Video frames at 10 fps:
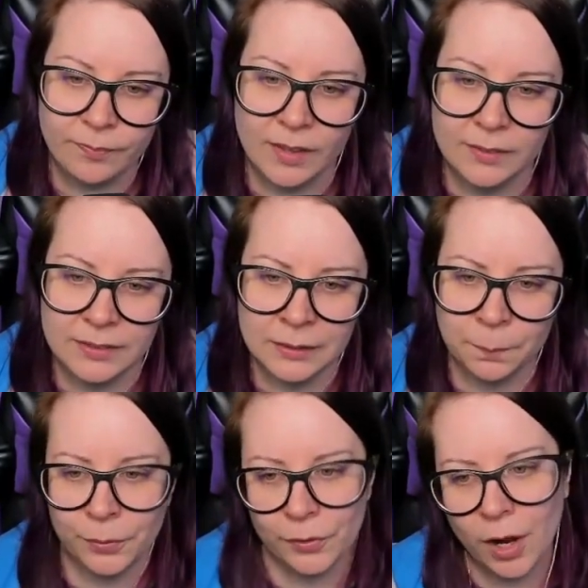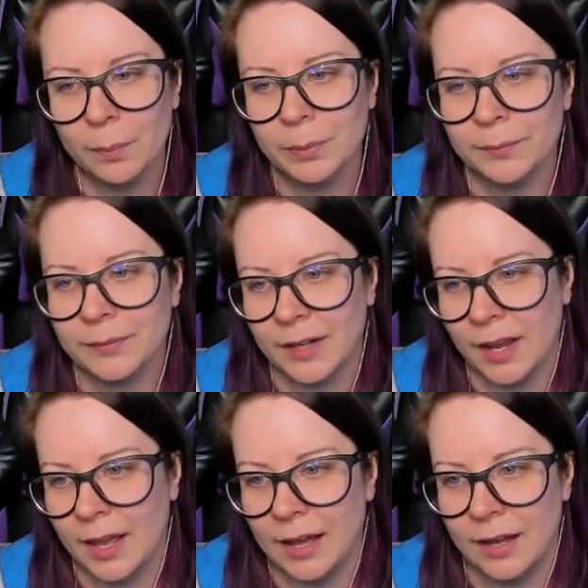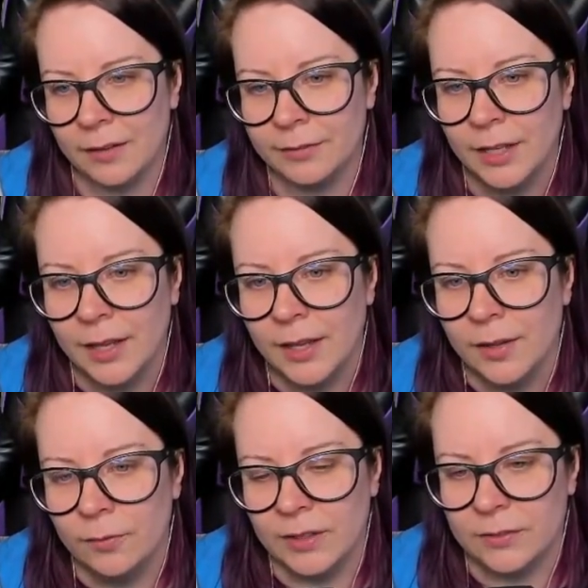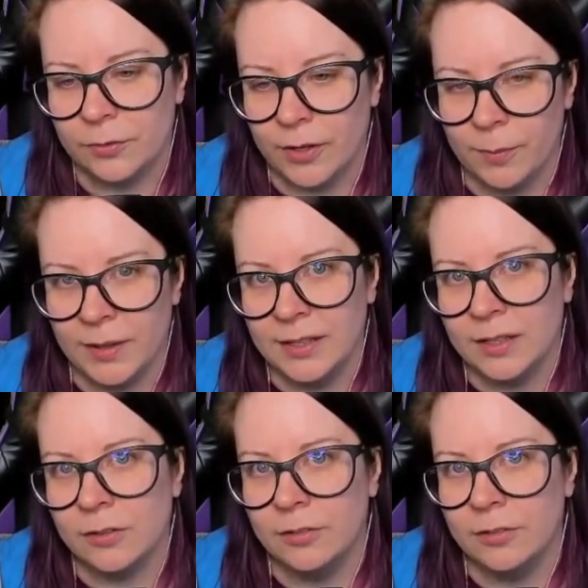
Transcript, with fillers: The problem that I have with recommending or